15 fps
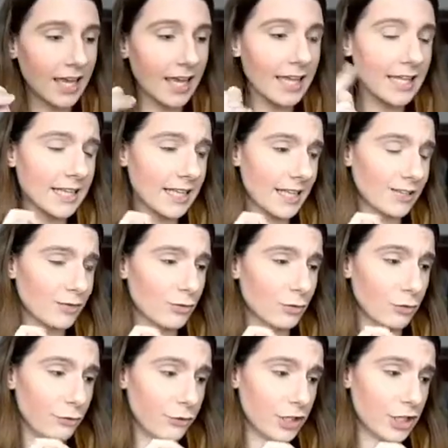And then
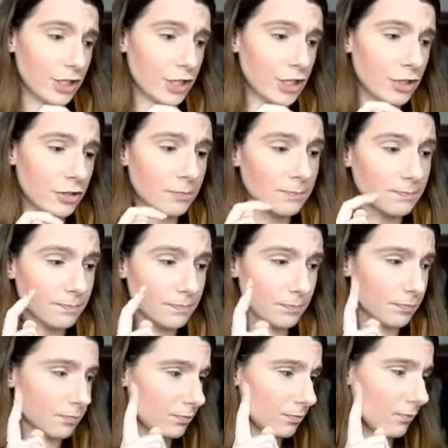to finish it,
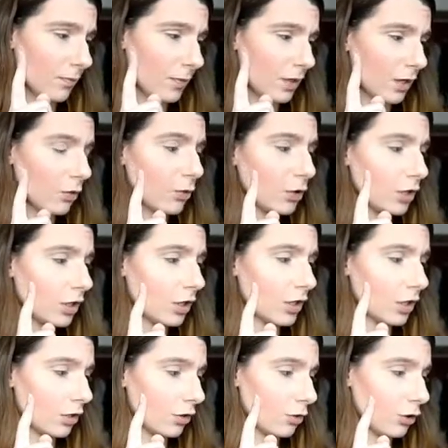
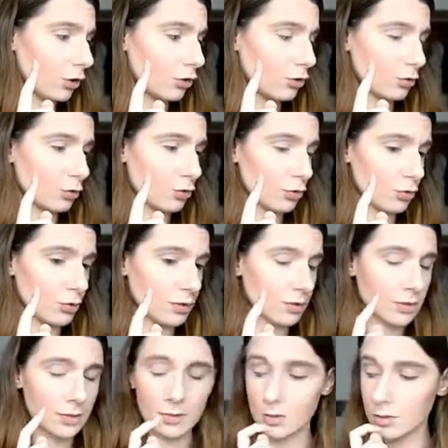I'm going to
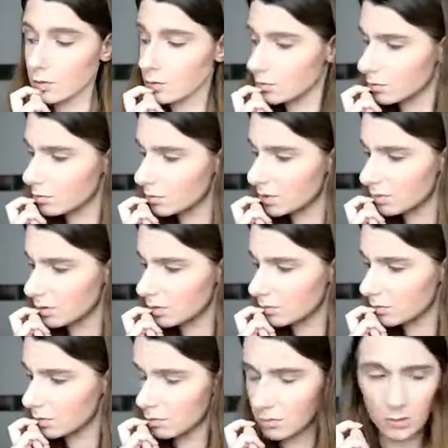
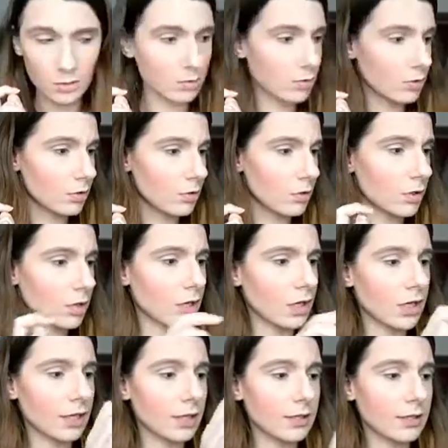use
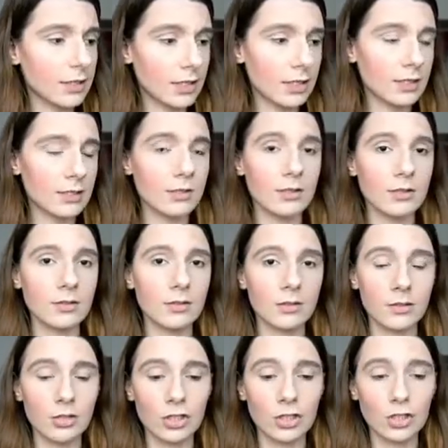this
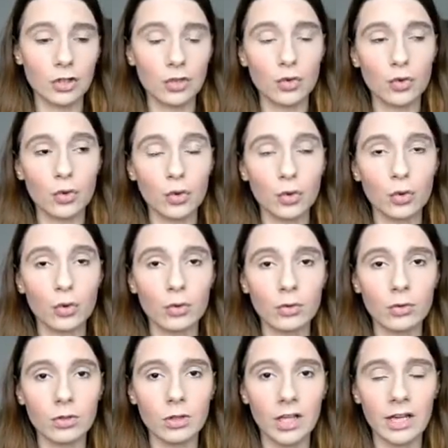just to
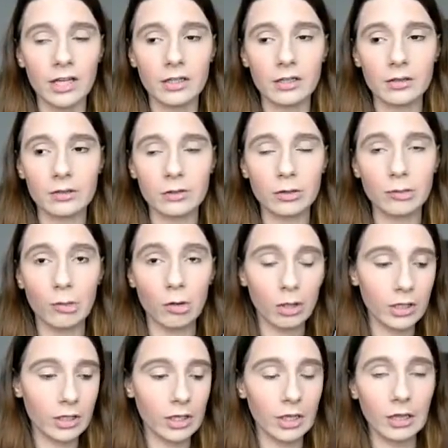like
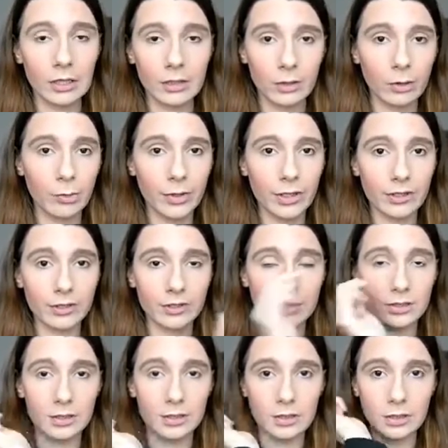smoke a little bit
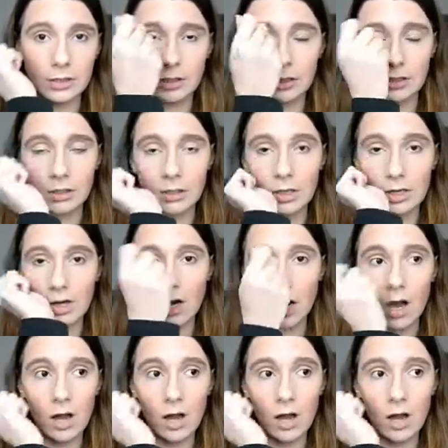in the